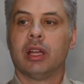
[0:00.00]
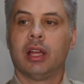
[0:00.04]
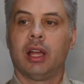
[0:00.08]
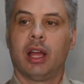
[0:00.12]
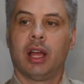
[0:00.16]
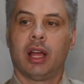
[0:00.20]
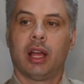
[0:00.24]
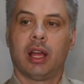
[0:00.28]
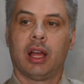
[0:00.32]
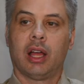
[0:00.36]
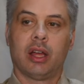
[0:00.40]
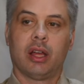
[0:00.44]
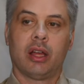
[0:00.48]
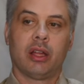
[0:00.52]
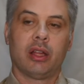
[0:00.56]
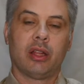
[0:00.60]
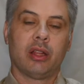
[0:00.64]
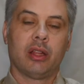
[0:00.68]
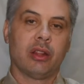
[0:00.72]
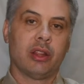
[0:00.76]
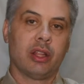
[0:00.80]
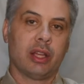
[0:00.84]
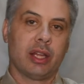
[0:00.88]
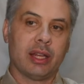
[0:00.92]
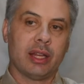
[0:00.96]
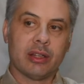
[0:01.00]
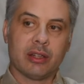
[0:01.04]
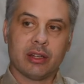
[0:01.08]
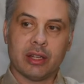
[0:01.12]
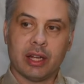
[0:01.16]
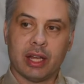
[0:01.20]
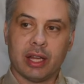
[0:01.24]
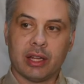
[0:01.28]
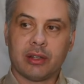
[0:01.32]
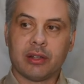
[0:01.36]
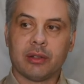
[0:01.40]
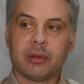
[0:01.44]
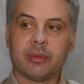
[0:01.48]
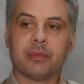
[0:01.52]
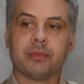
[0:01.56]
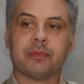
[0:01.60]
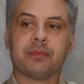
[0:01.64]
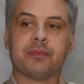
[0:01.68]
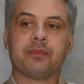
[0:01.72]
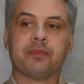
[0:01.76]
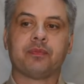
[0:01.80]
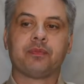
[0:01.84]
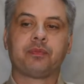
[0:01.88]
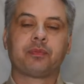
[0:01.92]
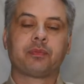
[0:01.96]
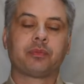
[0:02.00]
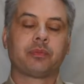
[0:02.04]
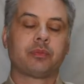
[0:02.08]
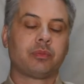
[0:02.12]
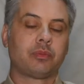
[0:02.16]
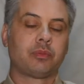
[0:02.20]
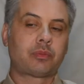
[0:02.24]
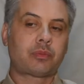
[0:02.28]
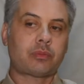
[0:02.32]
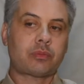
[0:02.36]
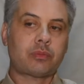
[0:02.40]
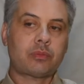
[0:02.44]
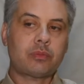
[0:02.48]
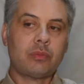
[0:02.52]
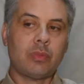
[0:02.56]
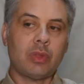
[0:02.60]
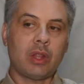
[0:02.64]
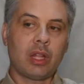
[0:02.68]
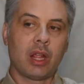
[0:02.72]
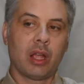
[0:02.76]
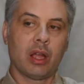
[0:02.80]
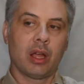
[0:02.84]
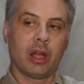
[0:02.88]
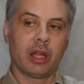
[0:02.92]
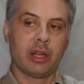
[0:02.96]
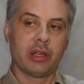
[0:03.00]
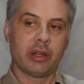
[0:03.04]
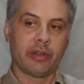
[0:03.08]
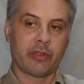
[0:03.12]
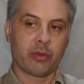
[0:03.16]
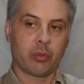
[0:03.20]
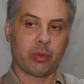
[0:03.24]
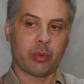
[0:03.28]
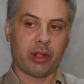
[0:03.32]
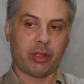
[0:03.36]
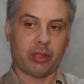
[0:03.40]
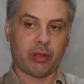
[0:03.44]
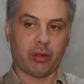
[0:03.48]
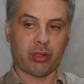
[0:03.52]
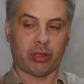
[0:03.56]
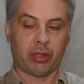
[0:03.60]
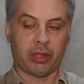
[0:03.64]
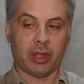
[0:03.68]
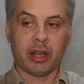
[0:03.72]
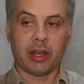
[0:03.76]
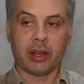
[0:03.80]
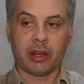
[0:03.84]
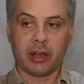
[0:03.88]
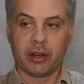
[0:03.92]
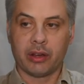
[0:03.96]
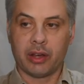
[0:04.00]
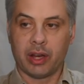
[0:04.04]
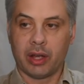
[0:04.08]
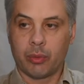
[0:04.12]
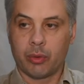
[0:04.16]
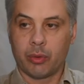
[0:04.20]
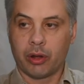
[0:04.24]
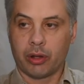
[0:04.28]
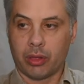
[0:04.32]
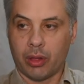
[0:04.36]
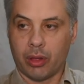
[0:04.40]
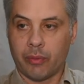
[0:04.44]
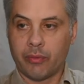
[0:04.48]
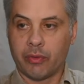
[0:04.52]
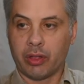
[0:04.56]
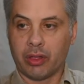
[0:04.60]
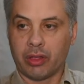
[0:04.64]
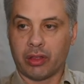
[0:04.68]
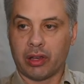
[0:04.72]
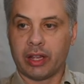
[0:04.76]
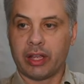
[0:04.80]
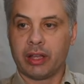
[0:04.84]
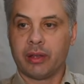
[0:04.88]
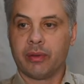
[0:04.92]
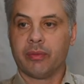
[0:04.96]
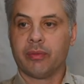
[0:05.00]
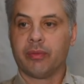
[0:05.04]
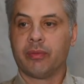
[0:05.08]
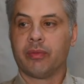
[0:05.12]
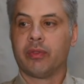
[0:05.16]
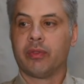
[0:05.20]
the internet in different ways. So cellular networks obviously